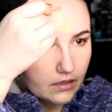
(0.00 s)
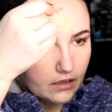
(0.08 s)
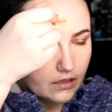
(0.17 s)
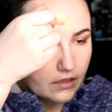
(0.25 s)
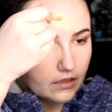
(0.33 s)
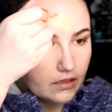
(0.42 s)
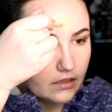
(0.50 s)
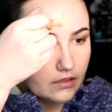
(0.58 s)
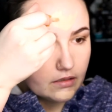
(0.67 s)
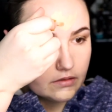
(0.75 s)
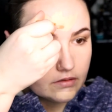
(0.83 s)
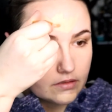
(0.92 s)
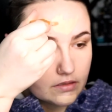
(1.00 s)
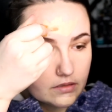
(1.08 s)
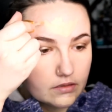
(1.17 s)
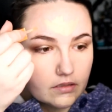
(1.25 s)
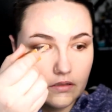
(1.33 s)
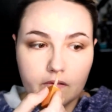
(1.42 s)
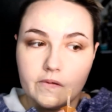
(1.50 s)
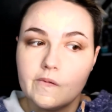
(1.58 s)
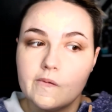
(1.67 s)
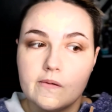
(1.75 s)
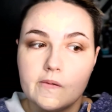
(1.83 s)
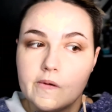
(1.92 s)
And
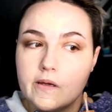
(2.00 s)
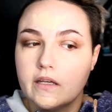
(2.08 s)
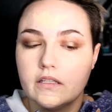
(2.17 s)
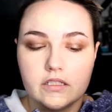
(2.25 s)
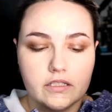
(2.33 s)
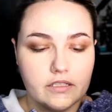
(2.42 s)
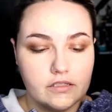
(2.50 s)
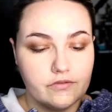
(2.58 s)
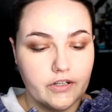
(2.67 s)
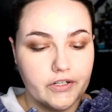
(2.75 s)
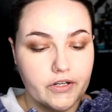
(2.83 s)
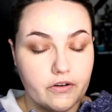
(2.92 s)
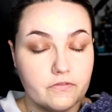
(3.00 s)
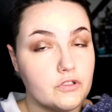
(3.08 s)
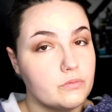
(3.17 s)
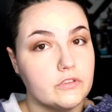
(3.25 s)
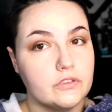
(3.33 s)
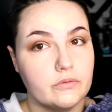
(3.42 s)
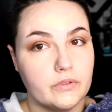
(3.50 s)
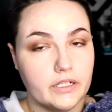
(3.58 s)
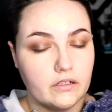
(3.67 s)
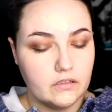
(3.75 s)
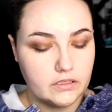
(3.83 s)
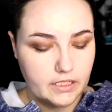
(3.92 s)
it's very comfortable to wear
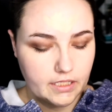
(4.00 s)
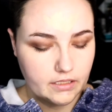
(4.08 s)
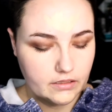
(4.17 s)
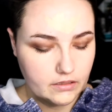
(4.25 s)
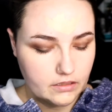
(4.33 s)
all day.